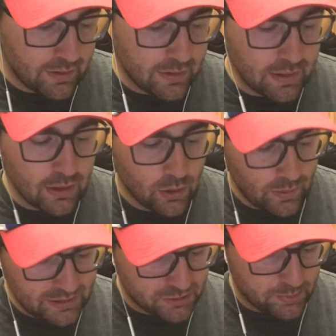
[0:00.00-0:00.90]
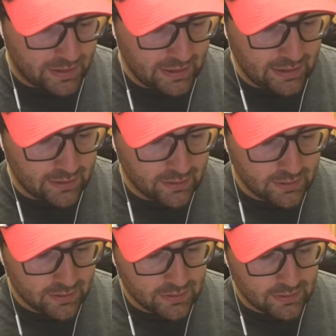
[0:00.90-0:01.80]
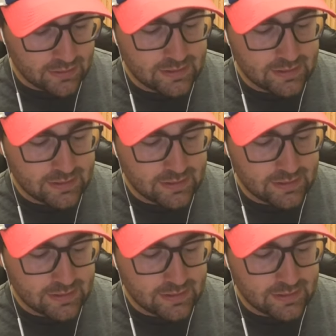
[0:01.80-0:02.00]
the OSP